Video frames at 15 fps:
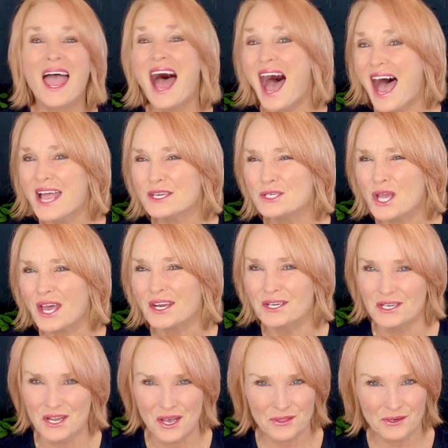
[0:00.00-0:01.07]
I shot
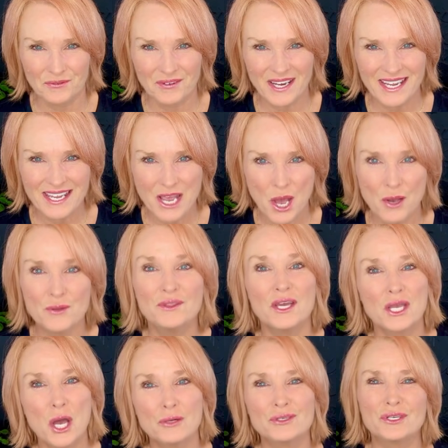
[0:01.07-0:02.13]
another video that
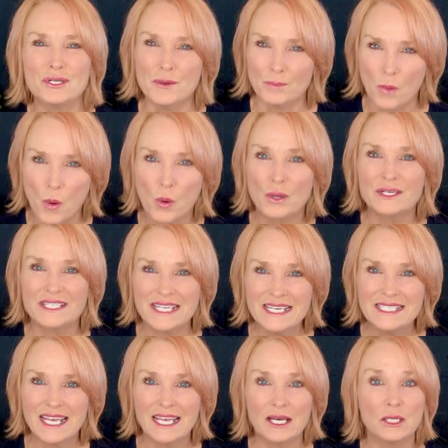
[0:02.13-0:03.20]
goes into more
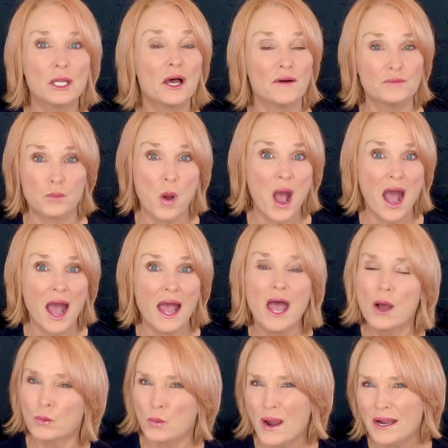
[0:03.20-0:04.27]
detail of
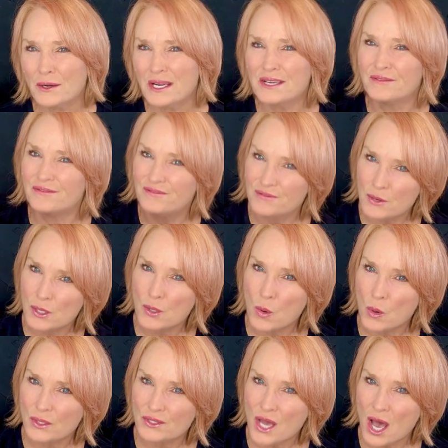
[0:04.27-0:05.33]
why wearing foot
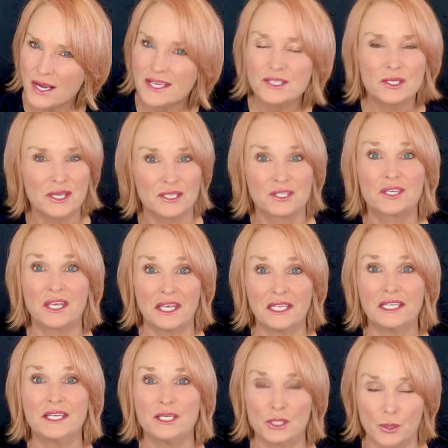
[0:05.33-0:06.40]
orthotics is
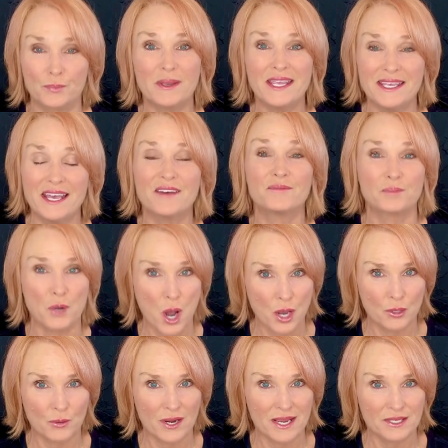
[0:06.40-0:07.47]
killing your PF
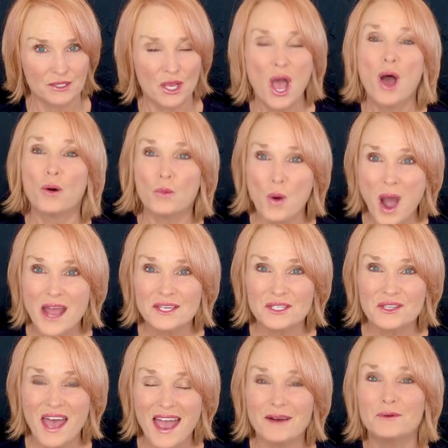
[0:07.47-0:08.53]
progress. Watch
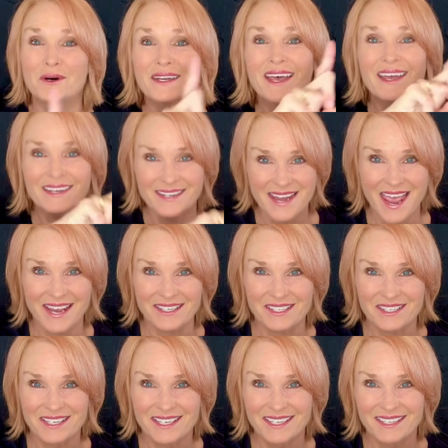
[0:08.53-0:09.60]
that one
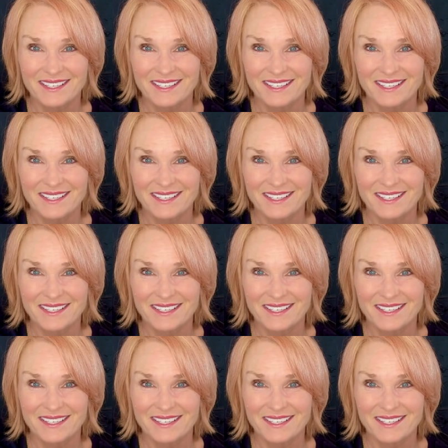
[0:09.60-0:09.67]
next.